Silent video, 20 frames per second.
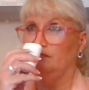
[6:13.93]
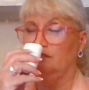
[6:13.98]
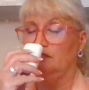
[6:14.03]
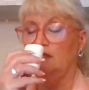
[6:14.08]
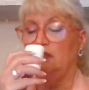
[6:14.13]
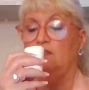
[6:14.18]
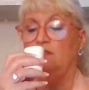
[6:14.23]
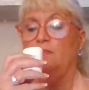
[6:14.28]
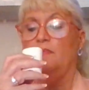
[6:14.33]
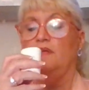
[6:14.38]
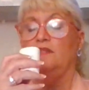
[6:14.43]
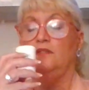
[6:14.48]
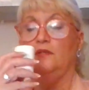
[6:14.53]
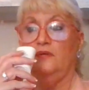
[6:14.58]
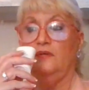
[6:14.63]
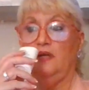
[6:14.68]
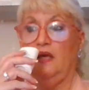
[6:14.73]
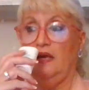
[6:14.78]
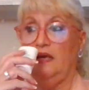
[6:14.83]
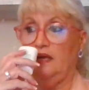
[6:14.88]
It smells
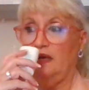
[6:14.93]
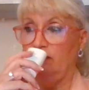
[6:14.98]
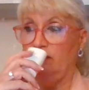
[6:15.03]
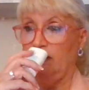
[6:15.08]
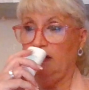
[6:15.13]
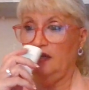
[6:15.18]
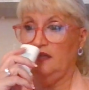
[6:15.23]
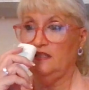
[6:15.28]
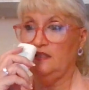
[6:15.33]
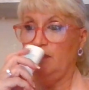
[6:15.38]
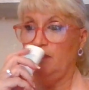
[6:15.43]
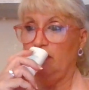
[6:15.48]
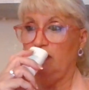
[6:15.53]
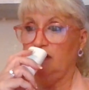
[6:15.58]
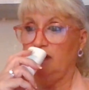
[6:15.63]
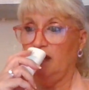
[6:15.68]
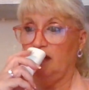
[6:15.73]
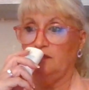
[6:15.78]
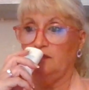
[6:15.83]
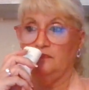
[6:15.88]
okay. I think it
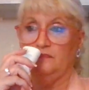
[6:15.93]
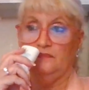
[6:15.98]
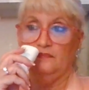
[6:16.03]
smells like